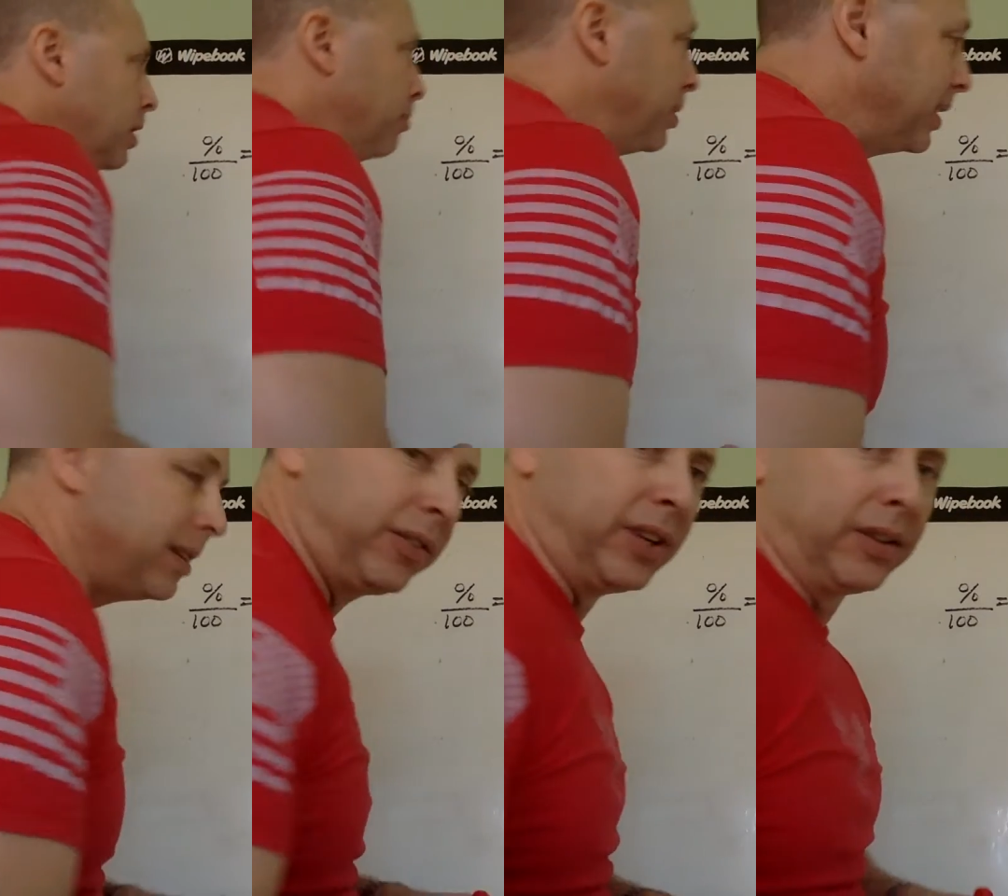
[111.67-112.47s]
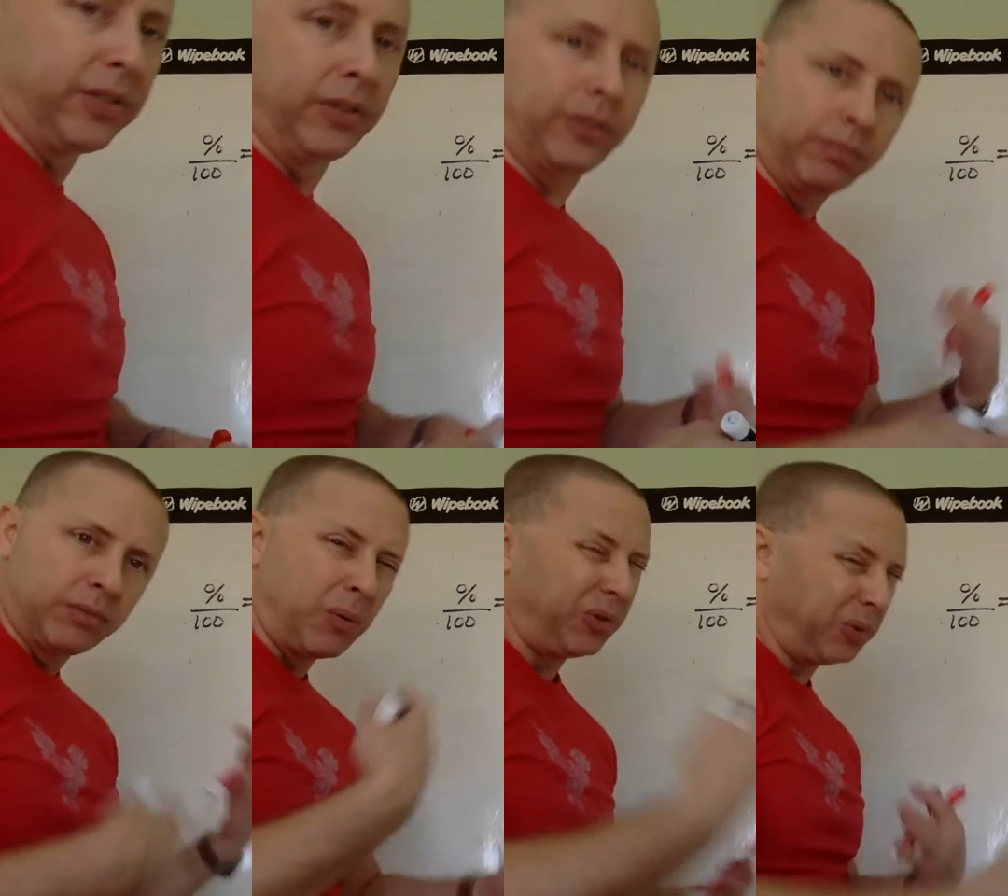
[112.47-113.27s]
But in this instance,
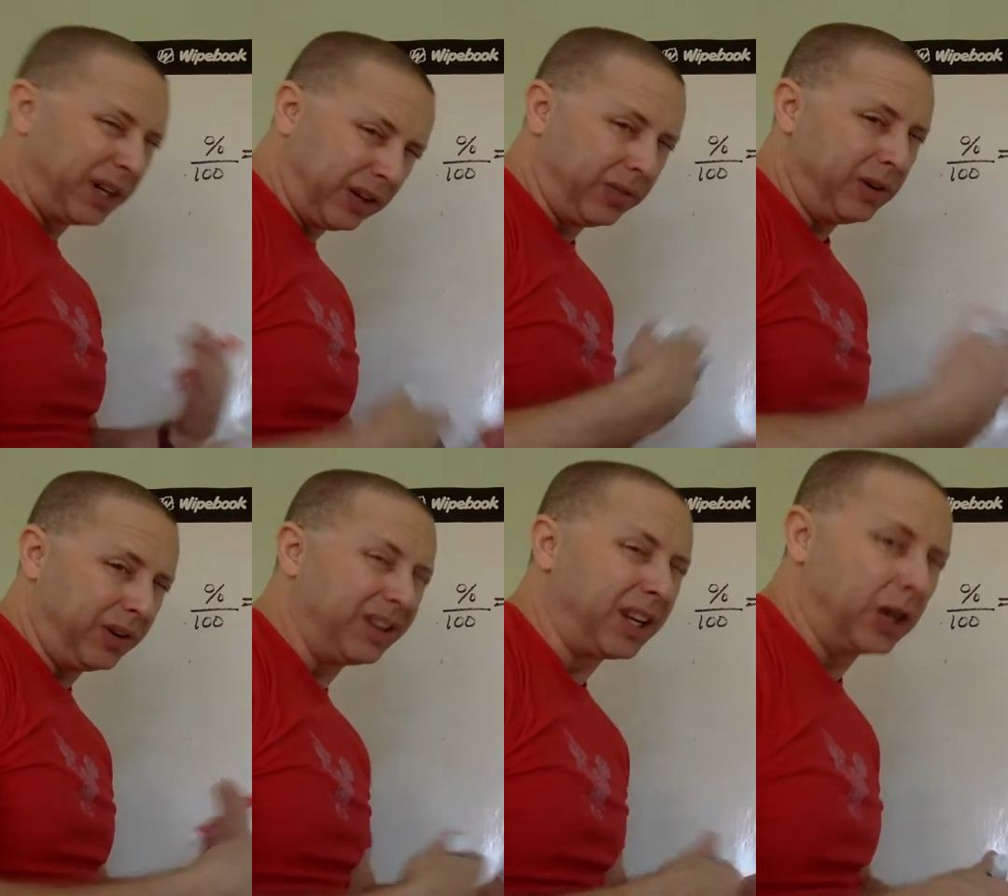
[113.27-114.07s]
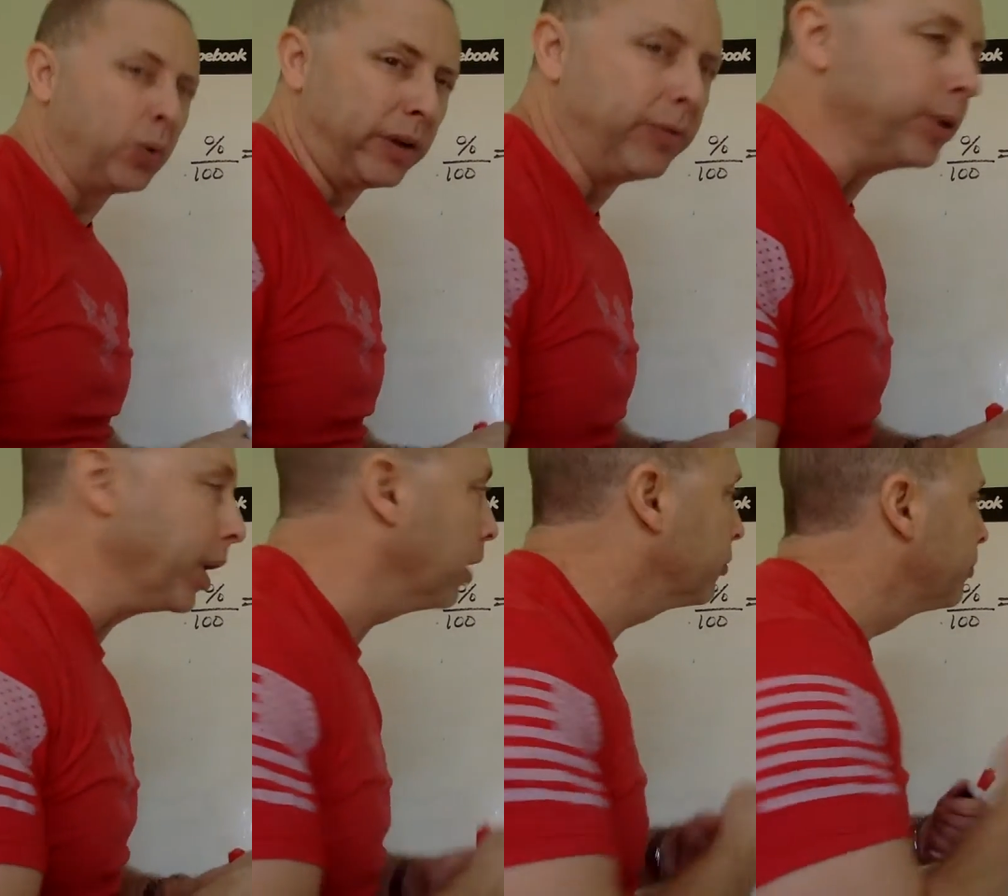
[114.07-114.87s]
I almost want to get this video done kind of quick for you
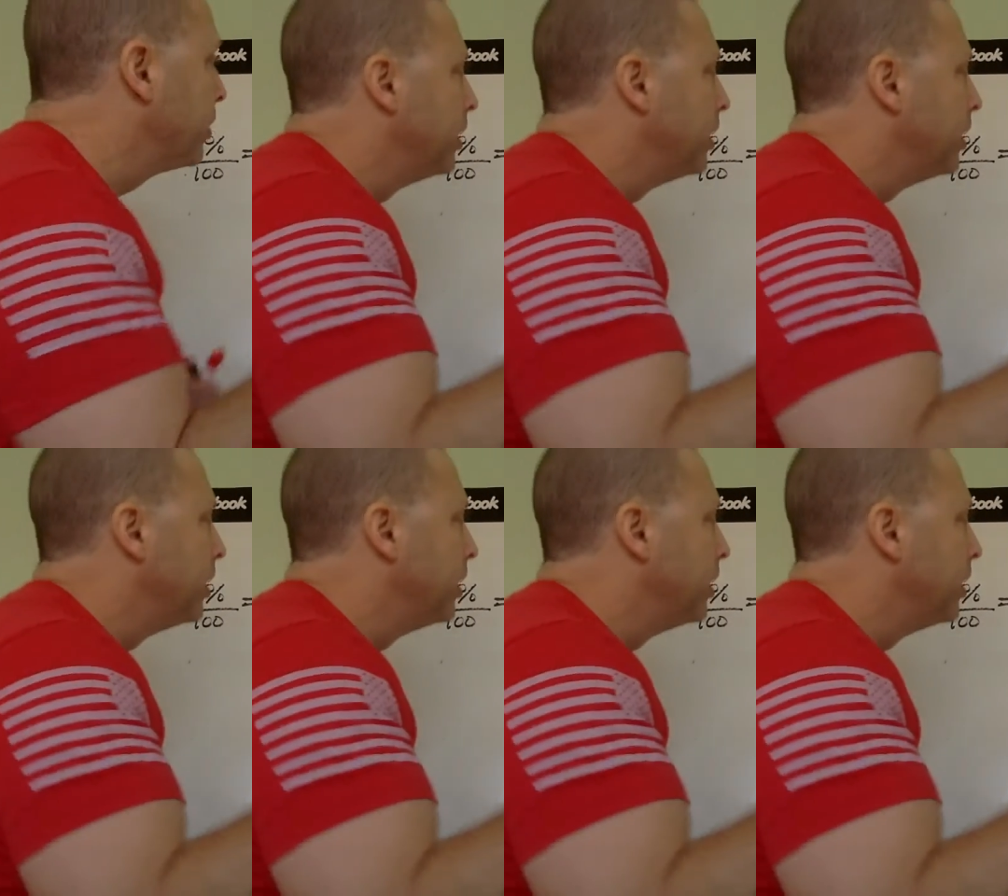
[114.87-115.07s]
guys.